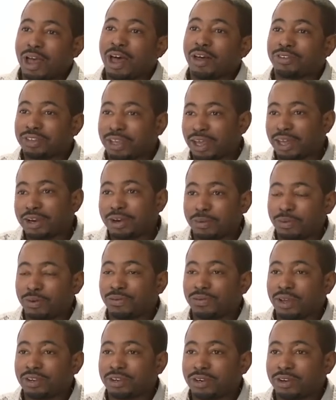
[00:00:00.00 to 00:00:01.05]
outside of the
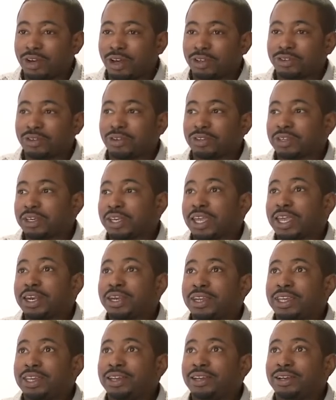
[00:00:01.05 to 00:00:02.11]
profession also. Is there
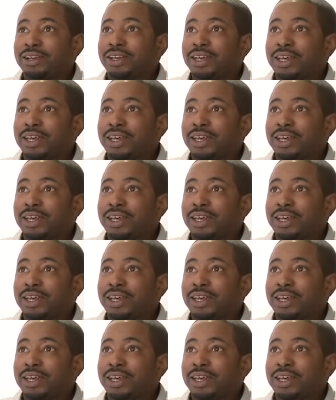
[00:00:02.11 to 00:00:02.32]
any